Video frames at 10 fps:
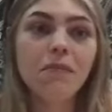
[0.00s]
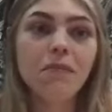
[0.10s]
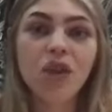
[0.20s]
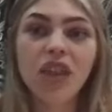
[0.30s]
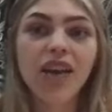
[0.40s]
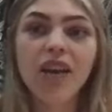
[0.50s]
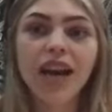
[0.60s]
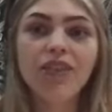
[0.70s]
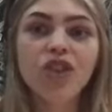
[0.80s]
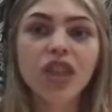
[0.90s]
without
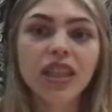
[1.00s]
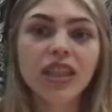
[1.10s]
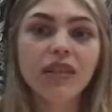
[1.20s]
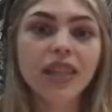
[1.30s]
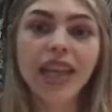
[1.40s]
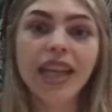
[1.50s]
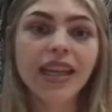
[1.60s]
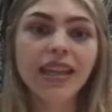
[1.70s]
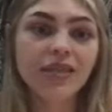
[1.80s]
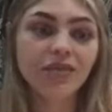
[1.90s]
actually
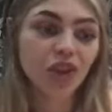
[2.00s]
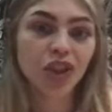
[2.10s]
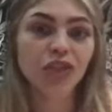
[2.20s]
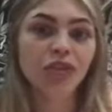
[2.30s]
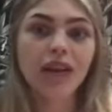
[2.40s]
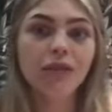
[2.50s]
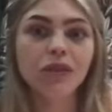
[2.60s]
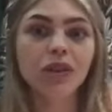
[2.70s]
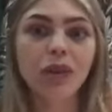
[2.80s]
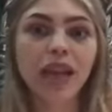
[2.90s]
saying, that
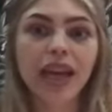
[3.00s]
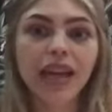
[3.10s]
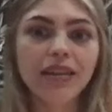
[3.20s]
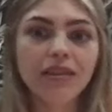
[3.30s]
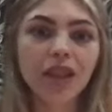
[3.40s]
was the plan.